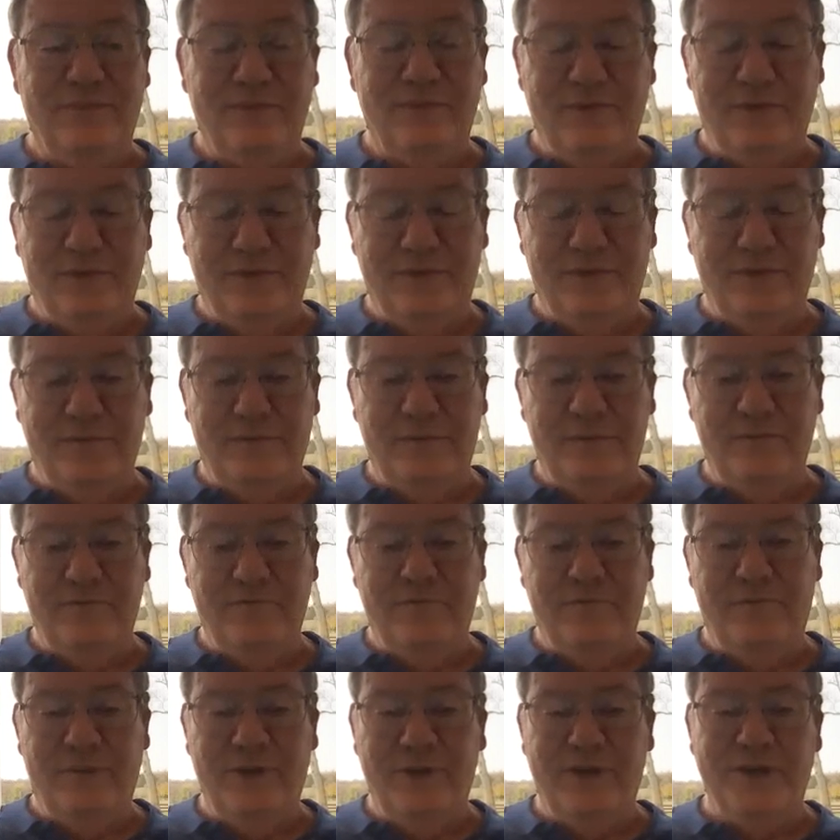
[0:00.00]
The
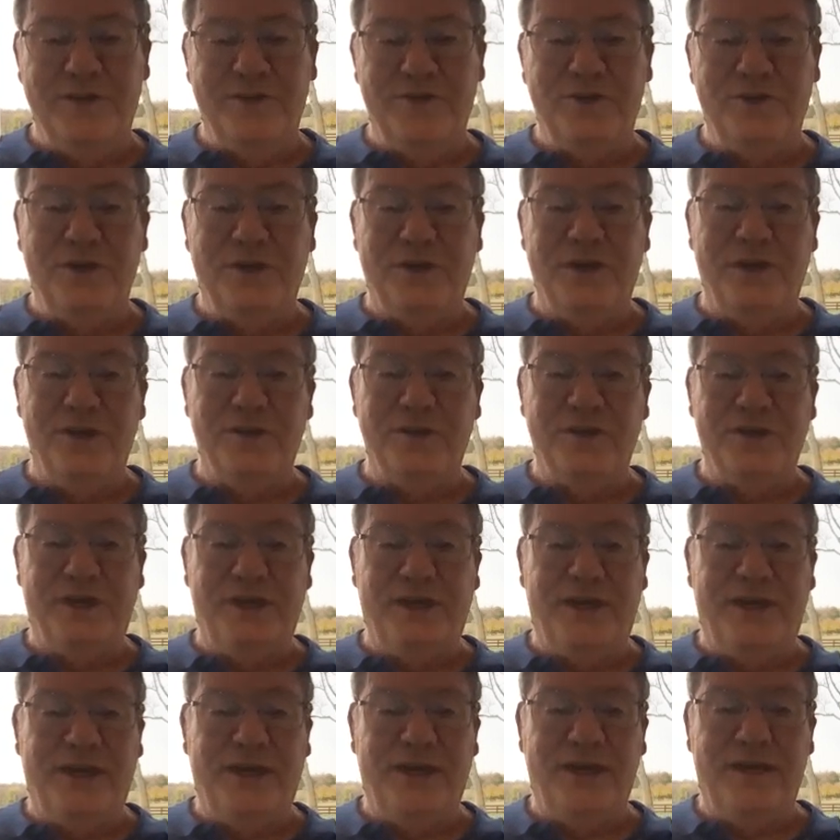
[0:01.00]
biggest challenge I
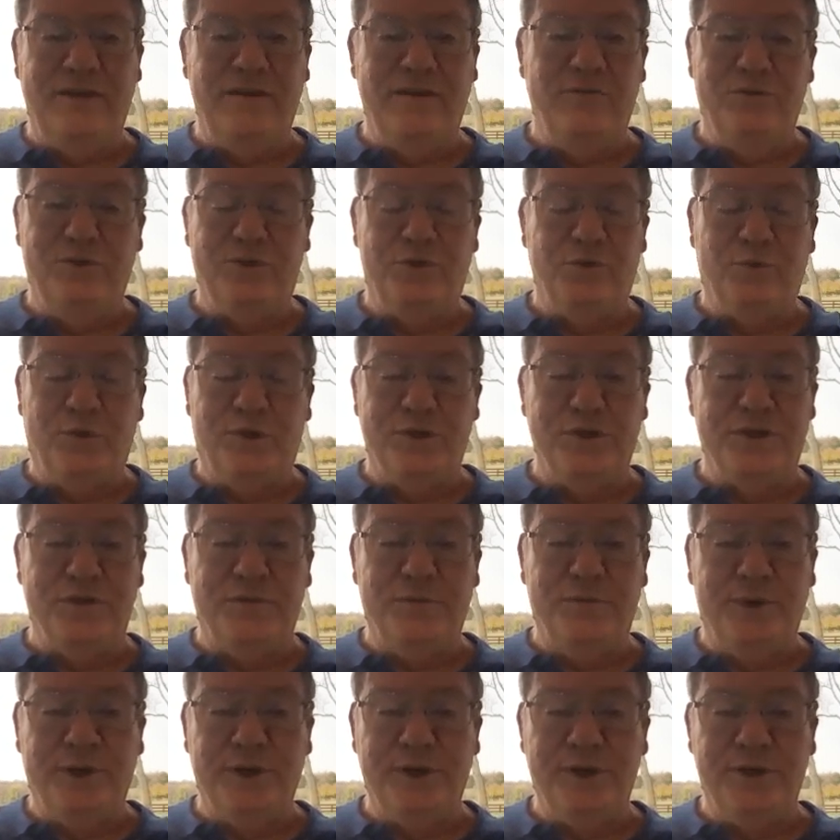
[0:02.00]
had, which wasn't
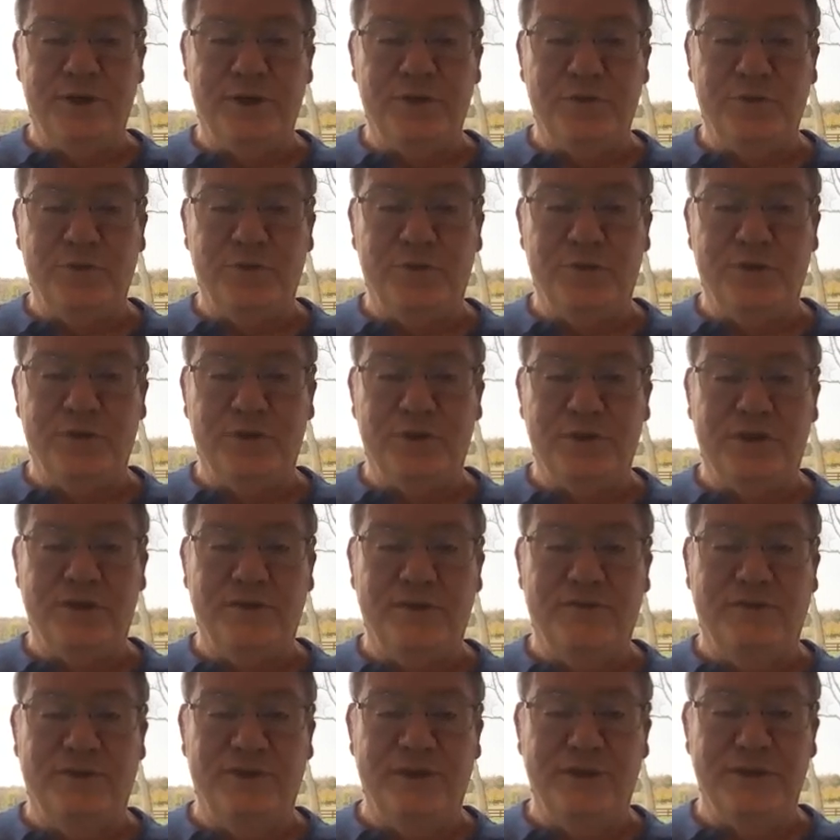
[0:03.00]
much, was
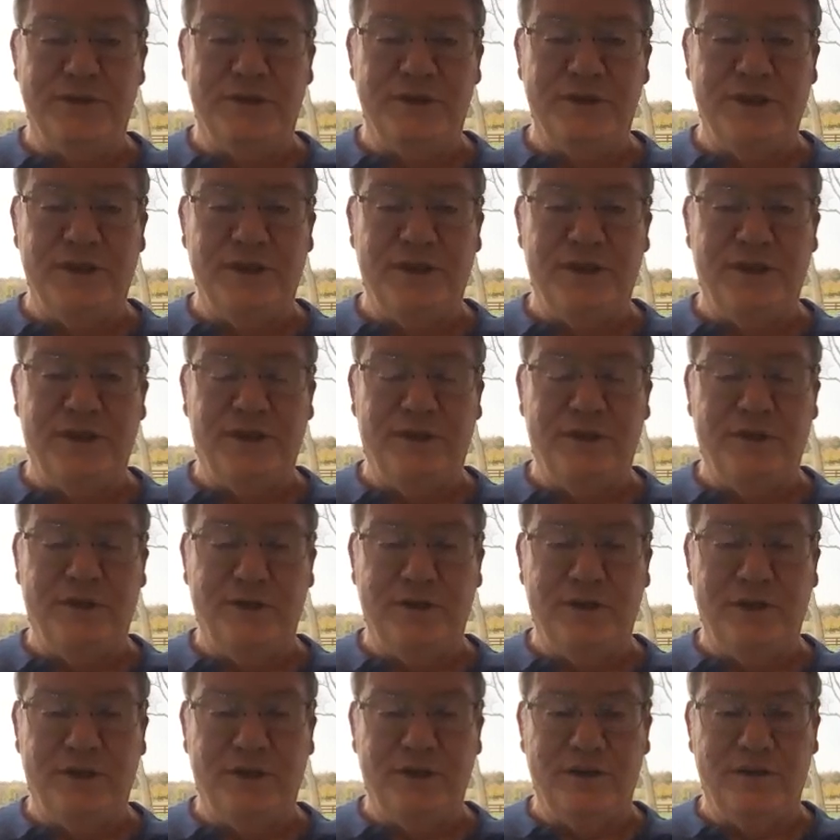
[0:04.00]
convincing
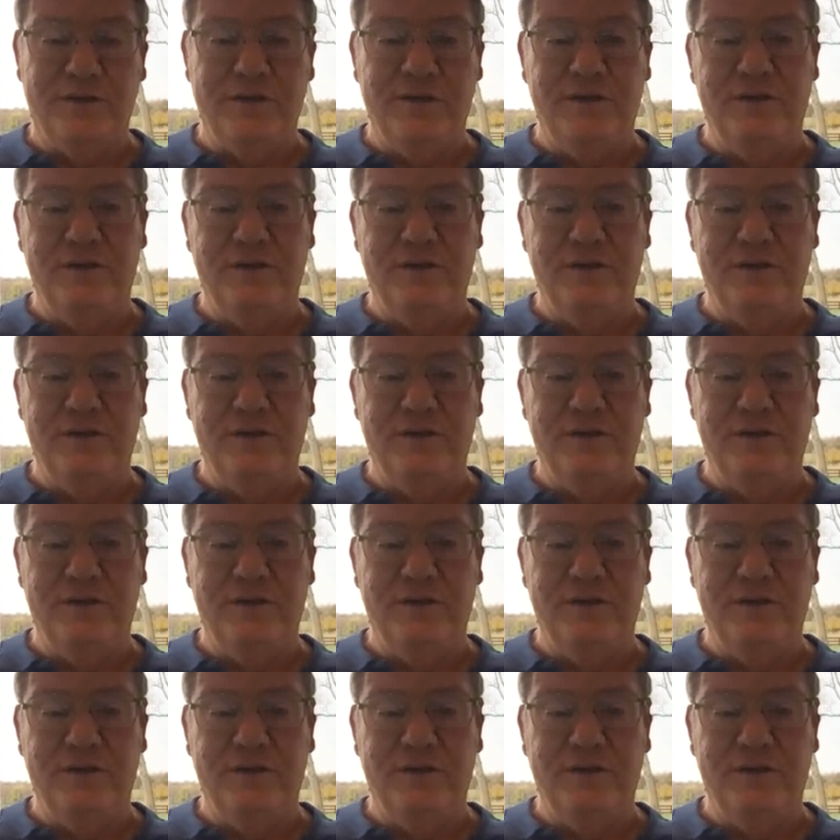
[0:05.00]
our